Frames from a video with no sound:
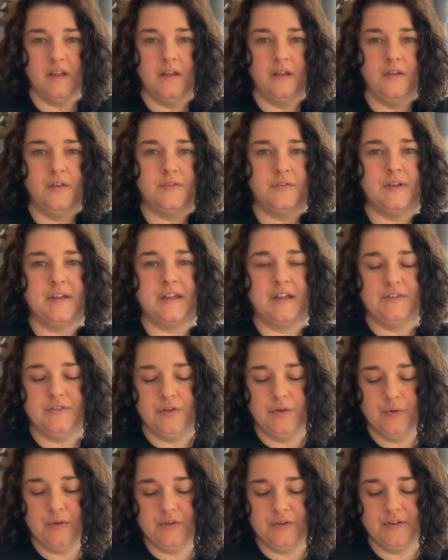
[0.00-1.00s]
So I got
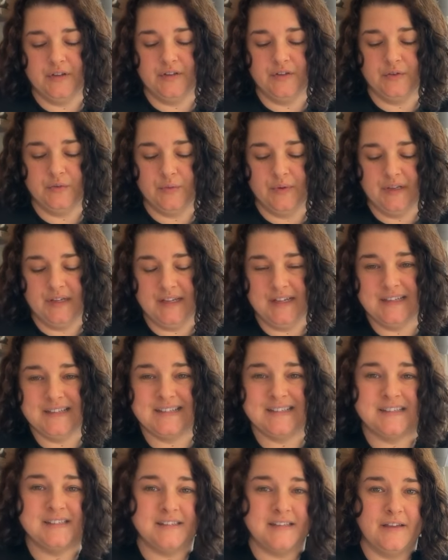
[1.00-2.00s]

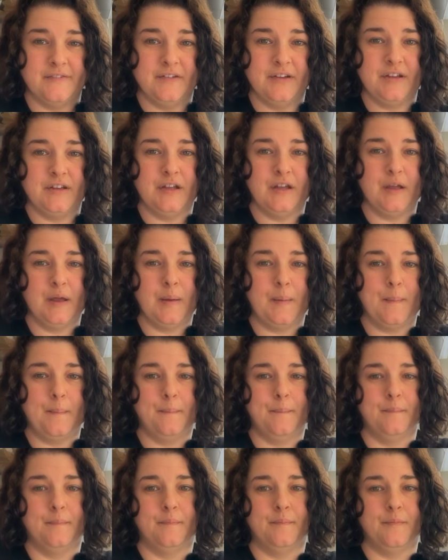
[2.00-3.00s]
227
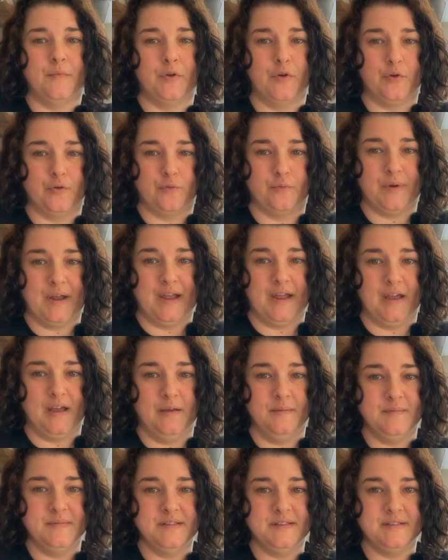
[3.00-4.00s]

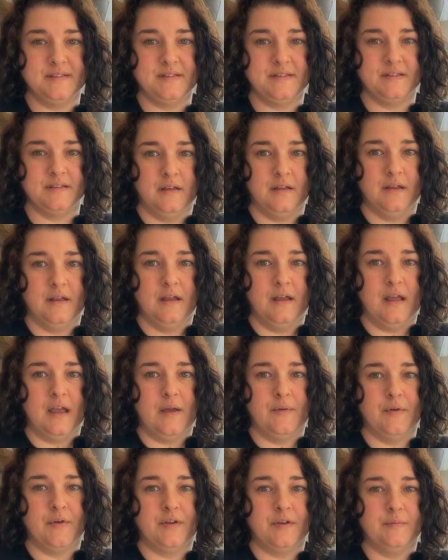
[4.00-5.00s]
grams.
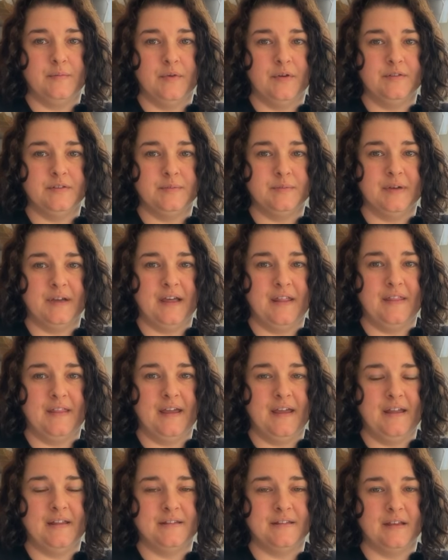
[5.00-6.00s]
And we're going to multiply
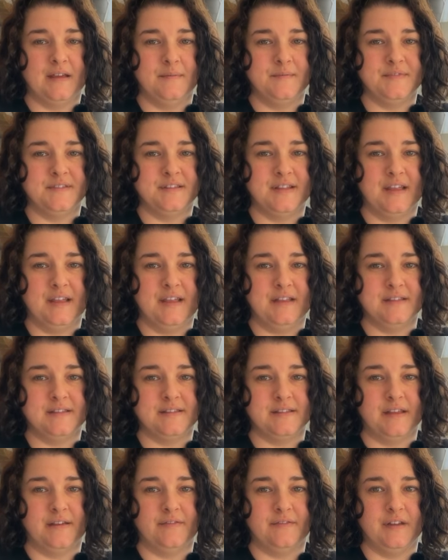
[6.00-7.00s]
that times the
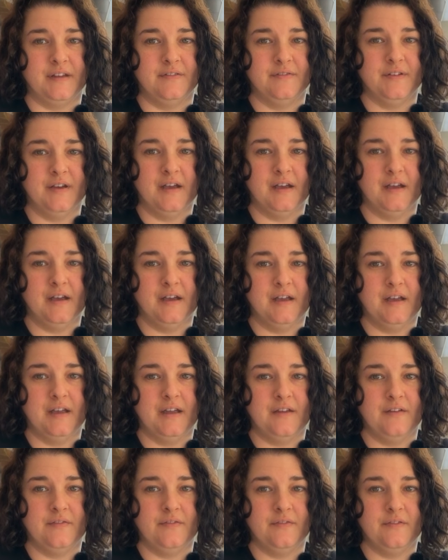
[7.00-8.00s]

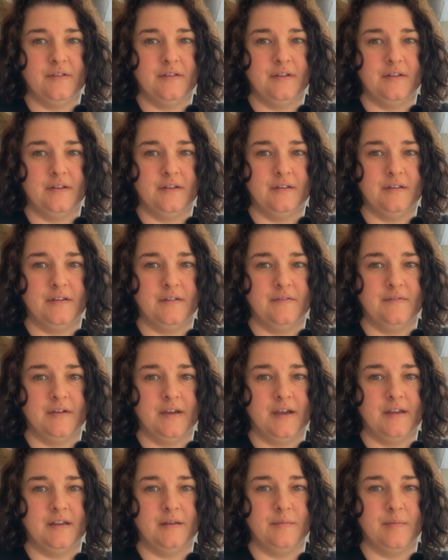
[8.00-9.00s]
875
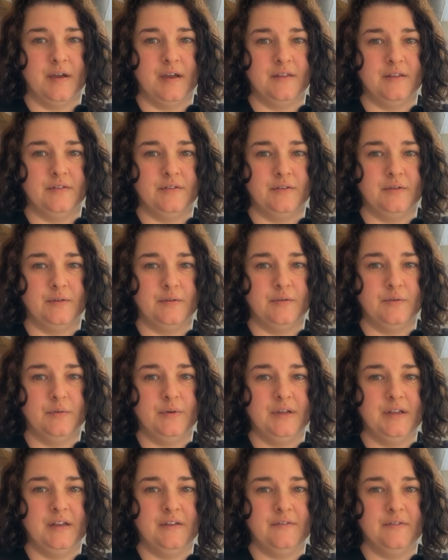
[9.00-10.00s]
divided by the
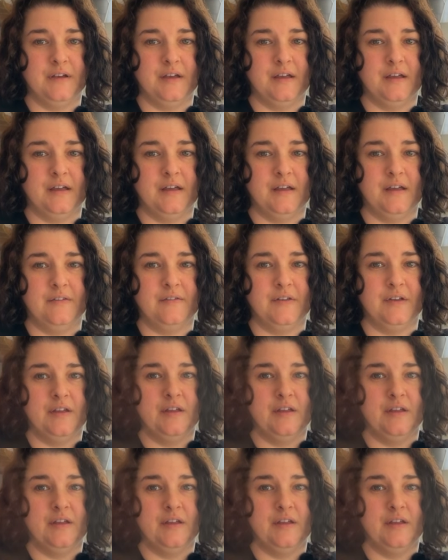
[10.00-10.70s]
225.